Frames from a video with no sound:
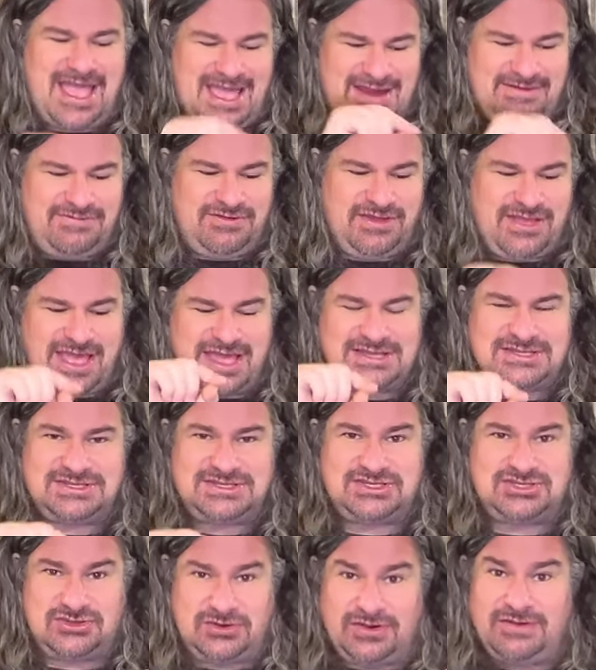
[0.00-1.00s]
And if you get
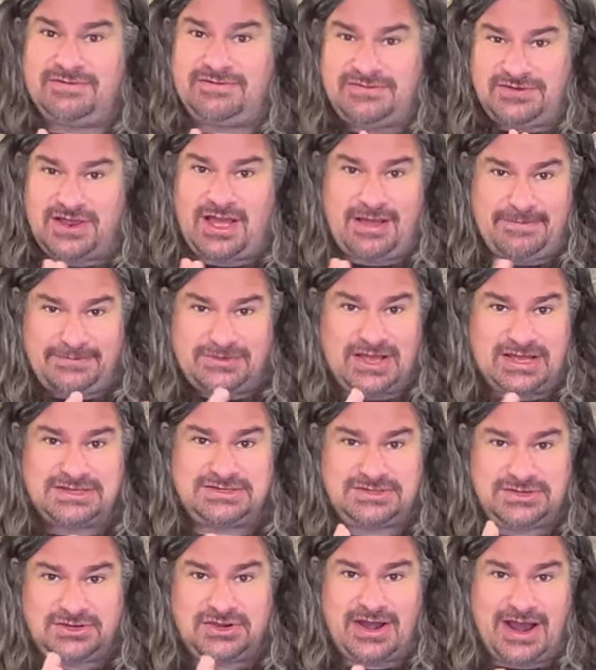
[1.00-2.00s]
sort of um,
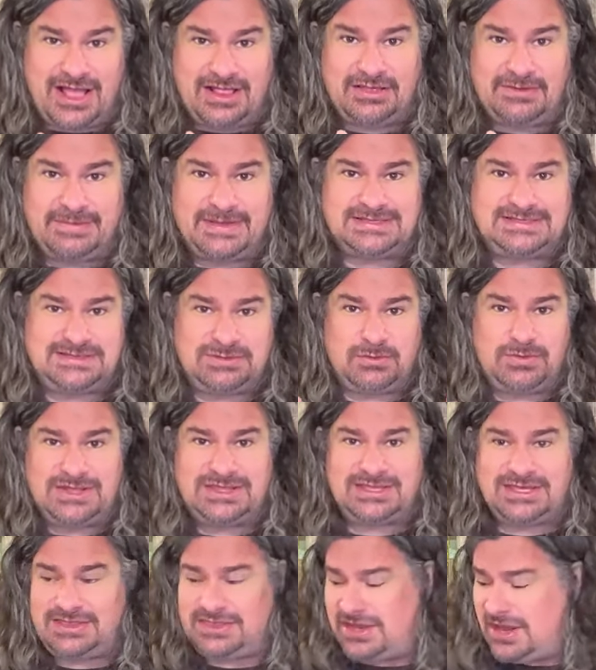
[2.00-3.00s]
dust or elements
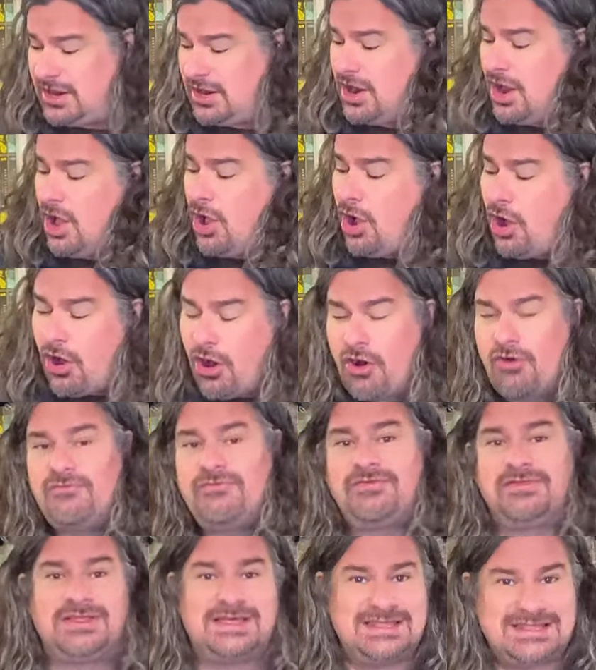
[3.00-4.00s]
within there,
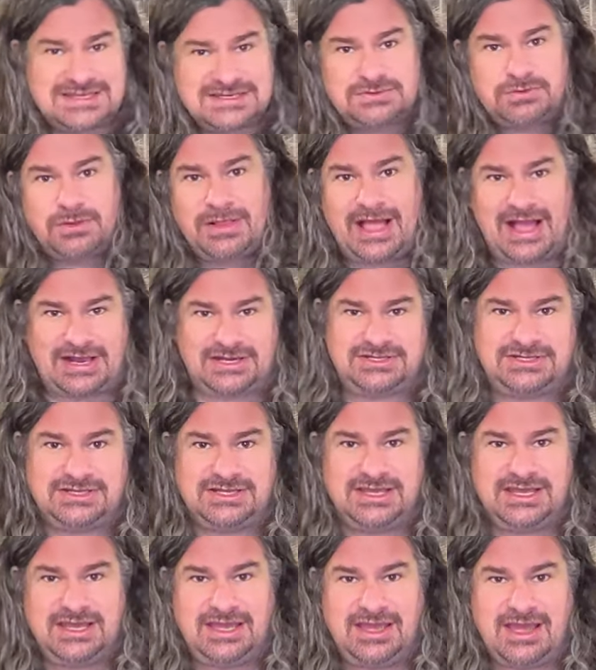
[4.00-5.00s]
hopefully this will
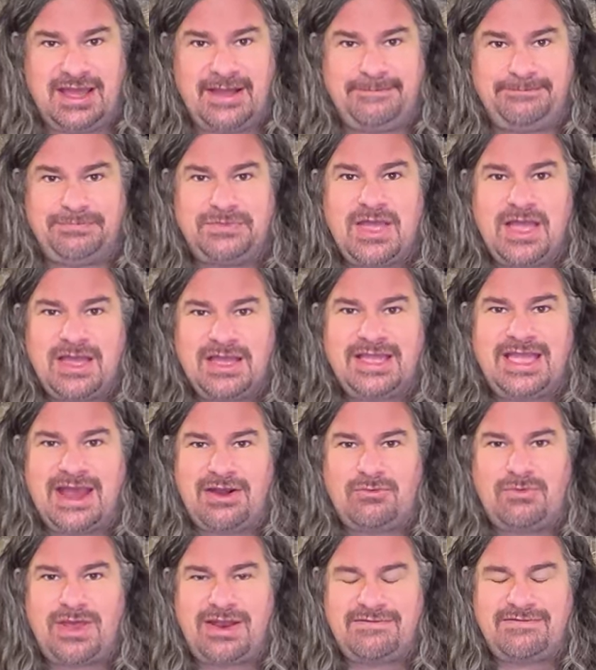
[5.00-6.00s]
actually um,
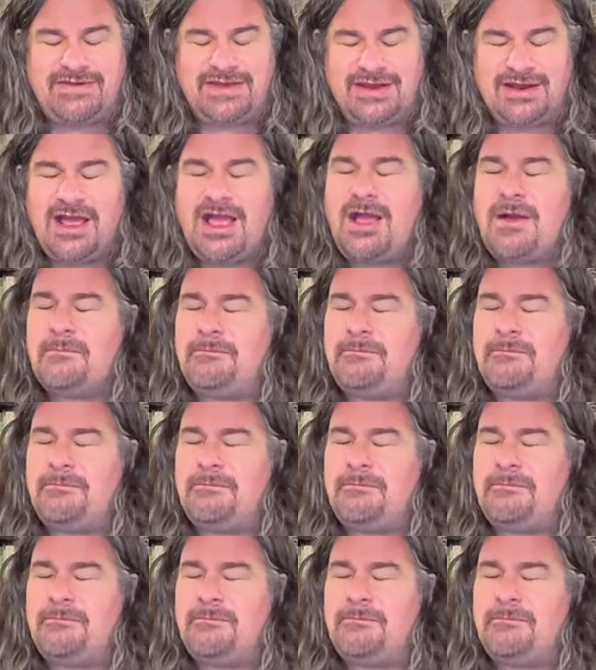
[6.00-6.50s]
get rid of it.